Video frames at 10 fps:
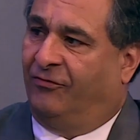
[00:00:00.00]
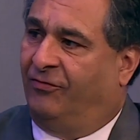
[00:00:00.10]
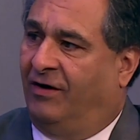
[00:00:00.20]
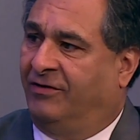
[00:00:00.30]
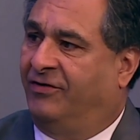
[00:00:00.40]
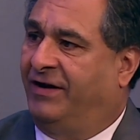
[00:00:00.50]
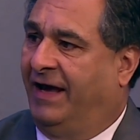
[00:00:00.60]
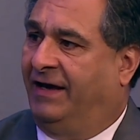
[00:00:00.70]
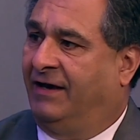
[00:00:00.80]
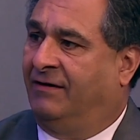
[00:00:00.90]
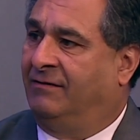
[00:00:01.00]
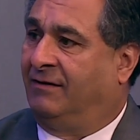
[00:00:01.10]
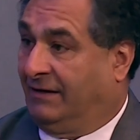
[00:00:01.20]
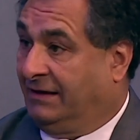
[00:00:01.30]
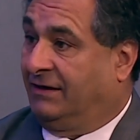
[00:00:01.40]
undertaken
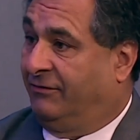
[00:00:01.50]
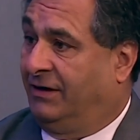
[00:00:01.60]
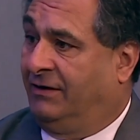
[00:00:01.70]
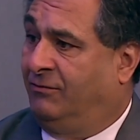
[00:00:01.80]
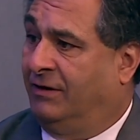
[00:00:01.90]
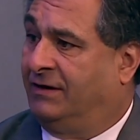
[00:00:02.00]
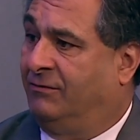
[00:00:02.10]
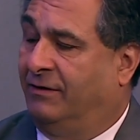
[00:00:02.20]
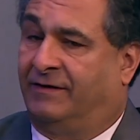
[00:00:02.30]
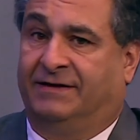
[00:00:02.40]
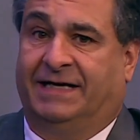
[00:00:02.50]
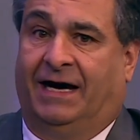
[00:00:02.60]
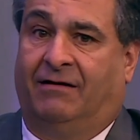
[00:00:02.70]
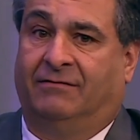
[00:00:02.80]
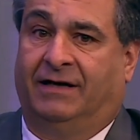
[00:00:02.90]
collectively with the
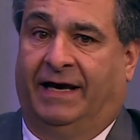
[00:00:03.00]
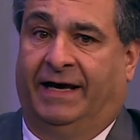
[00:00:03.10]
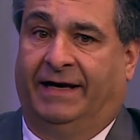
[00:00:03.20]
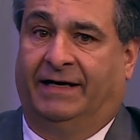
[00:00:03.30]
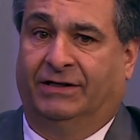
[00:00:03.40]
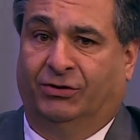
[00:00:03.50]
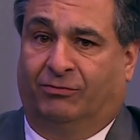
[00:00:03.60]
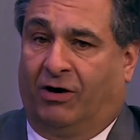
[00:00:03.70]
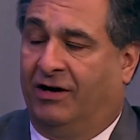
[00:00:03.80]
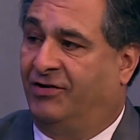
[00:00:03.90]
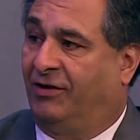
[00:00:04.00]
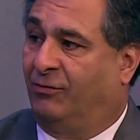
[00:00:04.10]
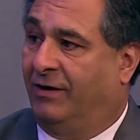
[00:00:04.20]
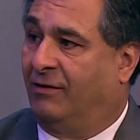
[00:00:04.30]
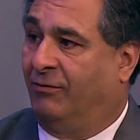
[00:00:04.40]
town a new project
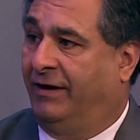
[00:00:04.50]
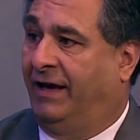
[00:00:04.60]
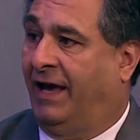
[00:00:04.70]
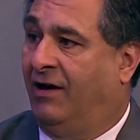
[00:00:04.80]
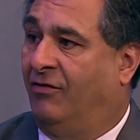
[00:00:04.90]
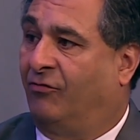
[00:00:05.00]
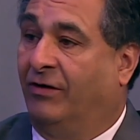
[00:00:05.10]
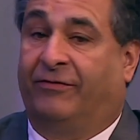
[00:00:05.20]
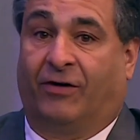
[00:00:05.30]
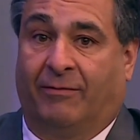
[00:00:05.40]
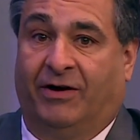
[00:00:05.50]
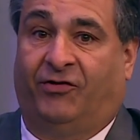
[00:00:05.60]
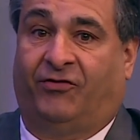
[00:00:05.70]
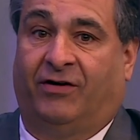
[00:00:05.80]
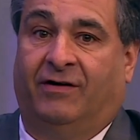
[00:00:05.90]
where we have
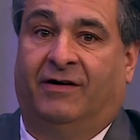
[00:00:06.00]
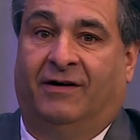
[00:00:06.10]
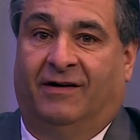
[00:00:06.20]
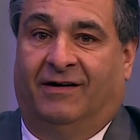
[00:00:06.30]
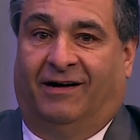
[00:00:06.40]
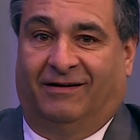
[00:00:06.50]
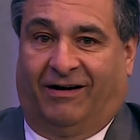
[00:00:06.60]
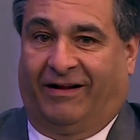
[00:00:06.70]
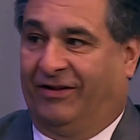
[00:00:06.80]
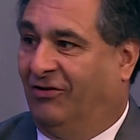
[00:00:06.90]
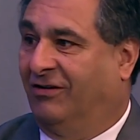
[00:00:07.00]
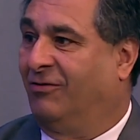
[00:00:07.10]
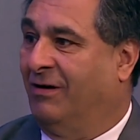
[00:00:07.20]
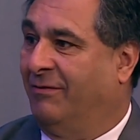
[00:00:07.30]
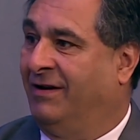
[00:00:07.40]
refurbished a lot of the old
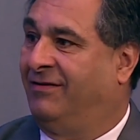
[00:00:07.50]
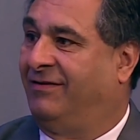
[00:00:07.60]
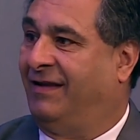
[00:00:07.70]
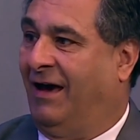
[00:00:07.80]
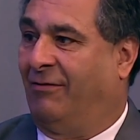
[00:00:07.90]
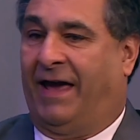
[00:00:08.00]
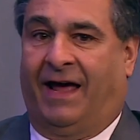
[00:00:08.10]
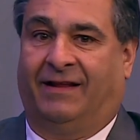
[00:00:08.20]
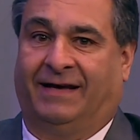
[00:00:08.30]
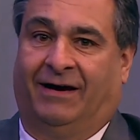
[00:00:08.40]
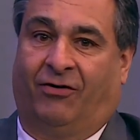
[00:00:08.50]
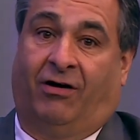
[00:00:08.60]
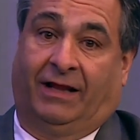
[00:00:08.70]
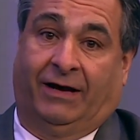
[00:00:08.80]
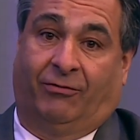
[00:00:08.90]
equipment that we had at Town
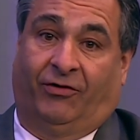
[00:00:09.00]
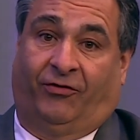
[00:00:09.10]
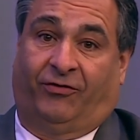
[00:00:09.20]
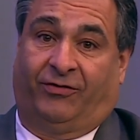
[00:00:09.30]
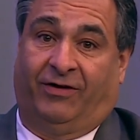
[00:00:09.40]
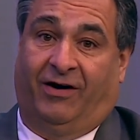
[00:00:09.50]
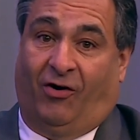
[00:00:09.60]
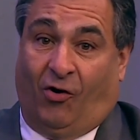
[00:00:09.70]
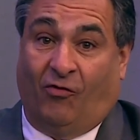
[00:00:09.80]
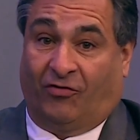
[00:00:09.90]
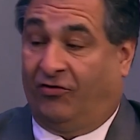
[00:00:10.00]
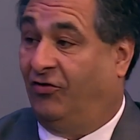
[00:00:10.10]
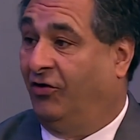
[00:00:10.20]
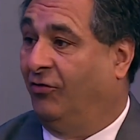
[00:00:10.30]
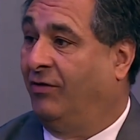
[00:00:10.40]
Hall. It was
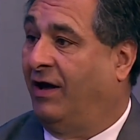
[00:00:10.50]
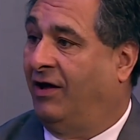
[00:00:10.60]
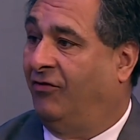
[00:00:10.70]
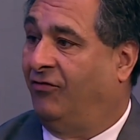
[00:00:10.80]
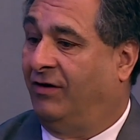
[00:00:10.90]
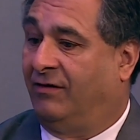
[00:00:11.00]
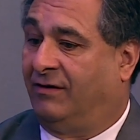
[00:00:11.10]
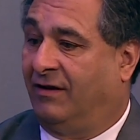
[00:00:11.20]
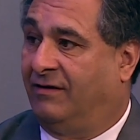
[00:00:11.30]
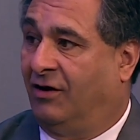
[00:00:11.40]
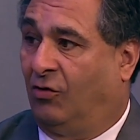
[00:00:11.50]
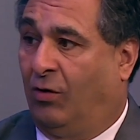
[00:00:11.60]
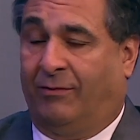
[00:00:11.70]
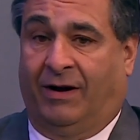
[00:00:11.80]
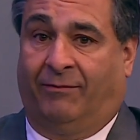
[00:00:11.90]
overdue, as the
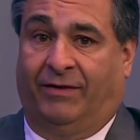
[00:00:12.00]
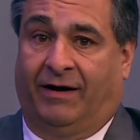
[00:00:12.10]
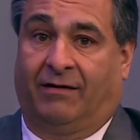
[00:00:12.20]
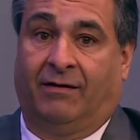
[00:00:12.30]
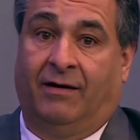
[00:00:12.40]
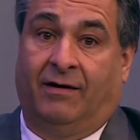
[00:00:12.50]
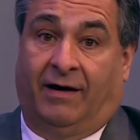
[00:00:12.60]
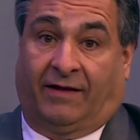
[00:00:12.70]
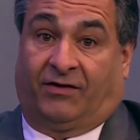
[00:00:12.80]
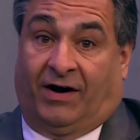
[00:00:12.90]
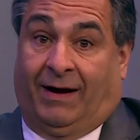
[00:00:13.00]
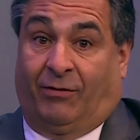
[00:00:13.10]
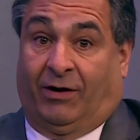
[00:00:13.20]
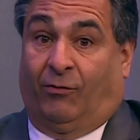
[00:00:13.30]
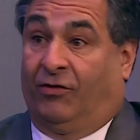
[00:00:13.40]
equipment up there at the time
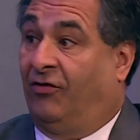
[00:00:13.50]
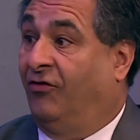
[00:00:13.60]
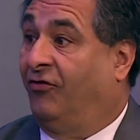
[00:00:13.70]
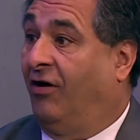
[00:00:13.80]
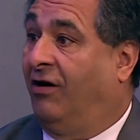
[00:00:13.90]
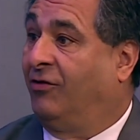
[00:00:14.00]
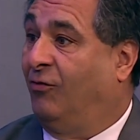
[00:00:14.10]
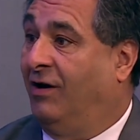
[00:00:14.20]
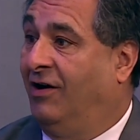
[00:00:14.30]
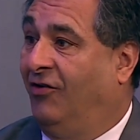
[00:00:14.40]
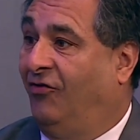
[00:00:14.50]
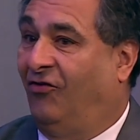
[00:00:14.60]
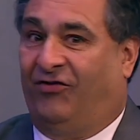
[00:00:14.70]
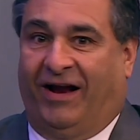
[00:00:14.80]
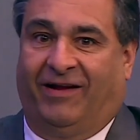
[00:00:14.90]
when it was installed was
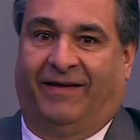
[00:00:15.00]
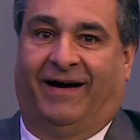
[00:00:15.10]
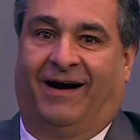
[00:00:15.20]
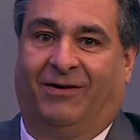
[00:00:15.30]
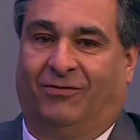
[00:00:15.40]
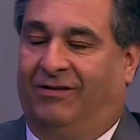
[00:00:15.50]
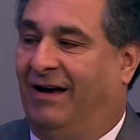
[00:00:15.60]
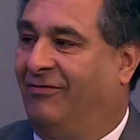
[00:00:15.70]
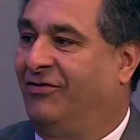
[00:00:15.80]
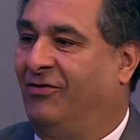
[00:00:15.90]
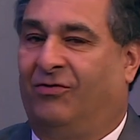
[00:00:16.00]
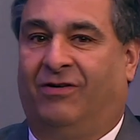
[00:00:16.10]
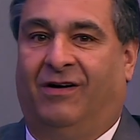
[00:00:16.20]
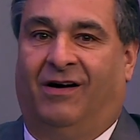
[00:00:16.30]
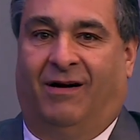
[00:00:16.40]
state of the art. Well, after a
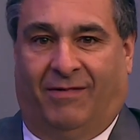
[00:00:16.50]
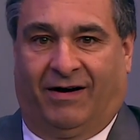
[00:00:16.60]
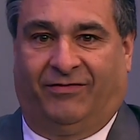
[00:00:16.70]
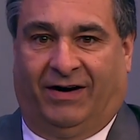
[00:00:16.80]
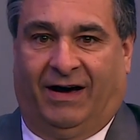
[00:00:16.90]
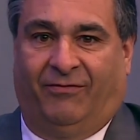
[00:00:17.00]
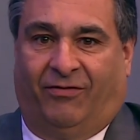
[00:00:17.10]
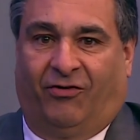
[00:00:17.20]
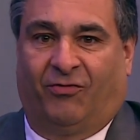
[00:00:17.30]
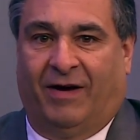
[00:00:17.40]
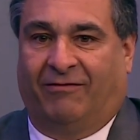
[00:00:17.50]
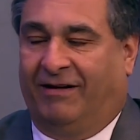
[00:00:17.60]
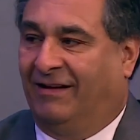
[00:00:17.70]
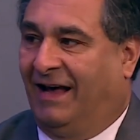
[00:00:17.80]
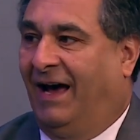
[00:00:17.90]
amount of time, folks may
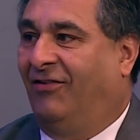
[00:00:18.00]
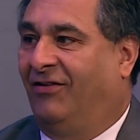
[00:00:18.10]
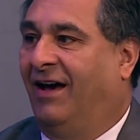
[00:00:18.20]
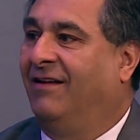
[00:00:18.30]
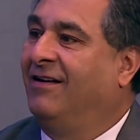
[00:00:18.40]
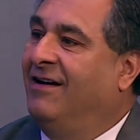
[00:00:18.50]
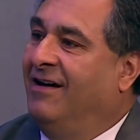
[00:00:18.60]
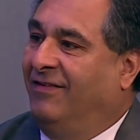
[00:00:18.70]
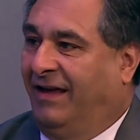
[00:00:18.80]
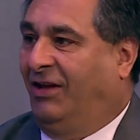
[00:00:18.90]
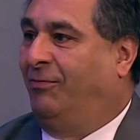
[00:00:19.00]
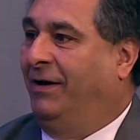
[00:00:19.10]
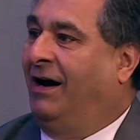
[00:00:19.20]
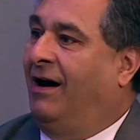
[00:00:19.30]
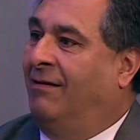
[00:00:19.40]
realize that things
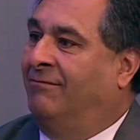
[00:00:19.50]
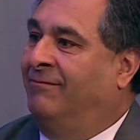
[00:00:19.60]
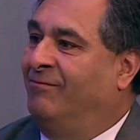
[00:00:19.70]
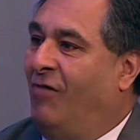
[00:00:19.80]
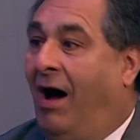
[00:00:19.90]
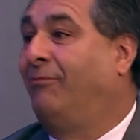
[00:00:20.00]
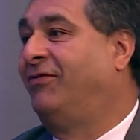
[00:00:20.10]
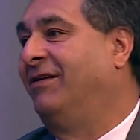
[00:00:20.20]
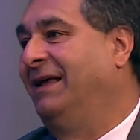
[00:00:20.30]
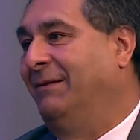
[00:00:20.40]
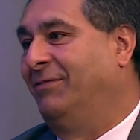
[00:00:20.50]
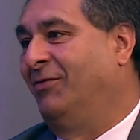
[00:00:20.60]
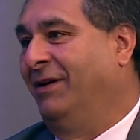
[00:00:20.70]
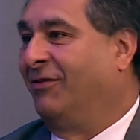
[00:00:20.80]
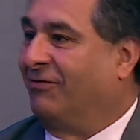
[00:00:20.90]
become obsolete
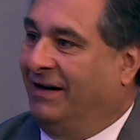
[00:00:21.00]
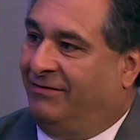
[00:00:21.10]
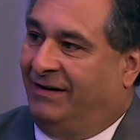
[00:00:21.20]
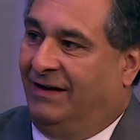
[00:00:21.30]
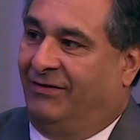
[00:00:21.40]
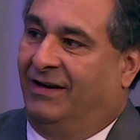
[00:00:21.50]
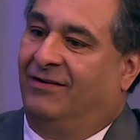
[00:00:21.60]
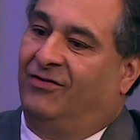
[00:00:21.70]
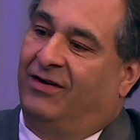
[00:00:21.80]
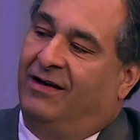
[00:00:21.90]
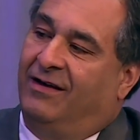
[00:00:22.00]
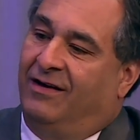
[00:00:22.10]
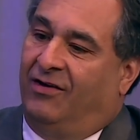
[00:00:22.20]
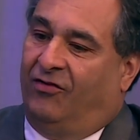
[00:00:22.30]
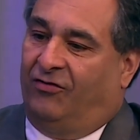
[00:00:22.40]
between 3 to 5 years.
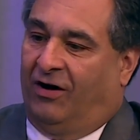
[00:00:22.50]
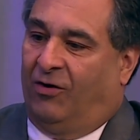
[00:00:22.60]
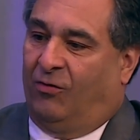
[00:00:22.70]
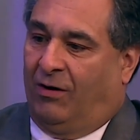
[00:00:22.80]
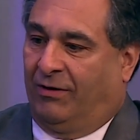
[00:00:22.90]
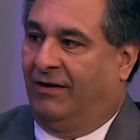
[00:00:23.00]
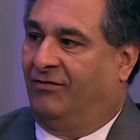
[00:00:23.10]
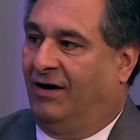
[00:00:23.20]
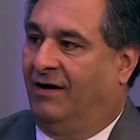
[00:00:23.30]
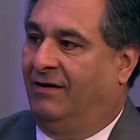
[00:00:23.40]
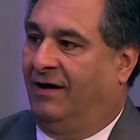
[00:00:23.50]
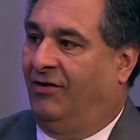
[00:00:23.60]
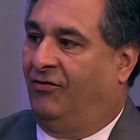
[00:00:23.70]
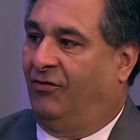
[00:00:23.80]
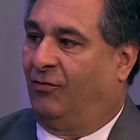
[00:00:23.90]
So what we have done
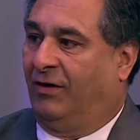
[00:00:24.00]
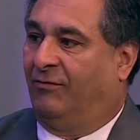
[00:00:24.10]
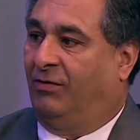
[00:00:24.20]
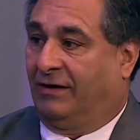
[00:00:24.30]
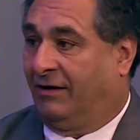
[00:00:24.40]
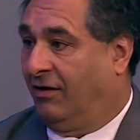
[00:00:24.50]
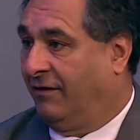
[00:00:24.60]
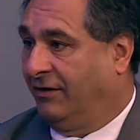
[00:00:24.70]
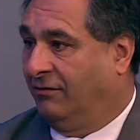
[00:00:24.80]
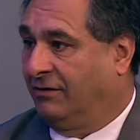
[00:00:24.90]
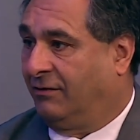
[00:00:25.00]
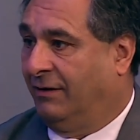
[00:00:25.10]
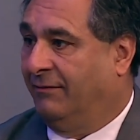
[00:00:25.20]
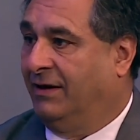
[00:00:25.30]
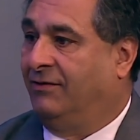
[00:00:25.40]
is we have pulled out all the old
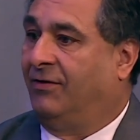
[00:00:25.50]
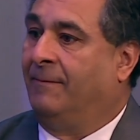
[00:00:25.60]
equipment.